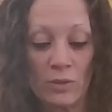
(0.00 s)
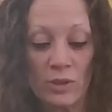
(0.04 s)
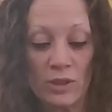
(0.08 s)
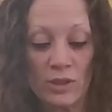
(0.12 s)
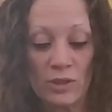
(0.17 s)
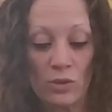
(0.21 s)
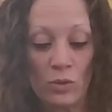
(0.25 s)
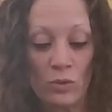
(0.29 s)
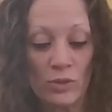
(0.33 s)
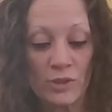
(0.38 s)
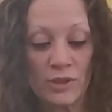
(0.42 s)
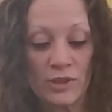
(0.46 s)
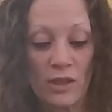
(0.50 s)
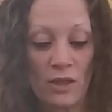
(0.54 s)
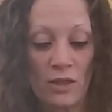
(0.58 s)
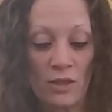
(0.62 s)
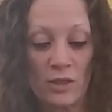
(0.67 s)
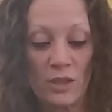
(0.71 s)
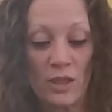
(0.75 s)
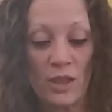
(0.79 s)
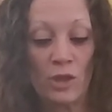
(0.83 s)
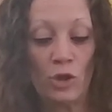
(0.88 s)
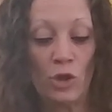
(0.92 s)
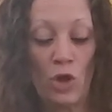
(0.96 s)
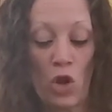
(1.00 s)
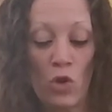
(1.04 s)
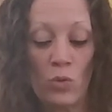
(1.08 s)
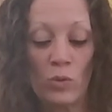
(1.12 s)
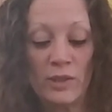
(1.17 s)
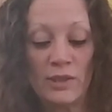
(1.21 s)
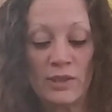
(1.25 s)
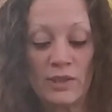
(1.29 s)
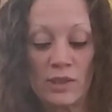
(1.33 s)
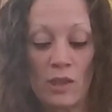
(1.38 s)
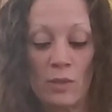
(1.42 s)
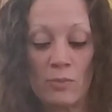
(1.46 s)
this whole entire thing,
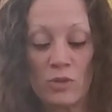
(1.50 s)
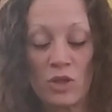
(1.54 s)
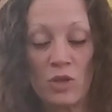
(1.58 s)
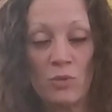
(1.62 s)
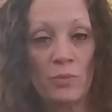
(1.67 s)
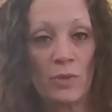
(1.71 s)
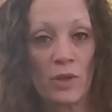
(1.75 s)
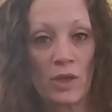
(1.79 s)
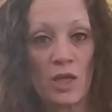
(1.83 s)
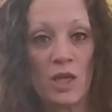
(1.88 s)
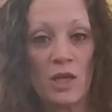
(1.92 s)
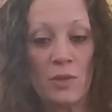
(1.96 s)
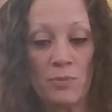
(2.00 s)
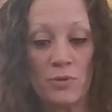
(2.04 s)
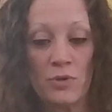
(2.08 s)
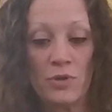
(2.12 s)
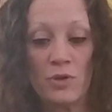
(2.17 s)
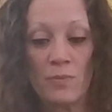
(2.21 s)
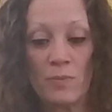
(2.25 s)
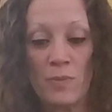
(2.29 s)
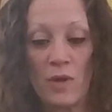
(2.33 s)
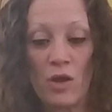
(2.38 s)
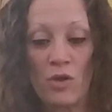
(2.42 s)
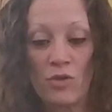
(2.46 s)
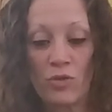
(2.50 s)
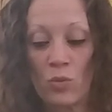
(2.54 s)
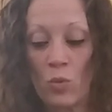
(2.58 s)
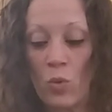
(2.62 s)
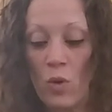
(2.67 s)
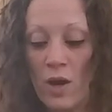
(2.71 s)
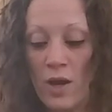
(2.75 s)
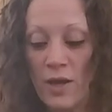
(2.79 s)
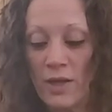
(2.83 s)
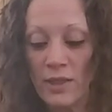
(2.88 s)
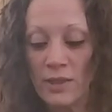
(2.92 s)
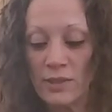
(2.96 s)
knowing something but keeping your mouth
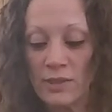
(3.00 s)
quiet.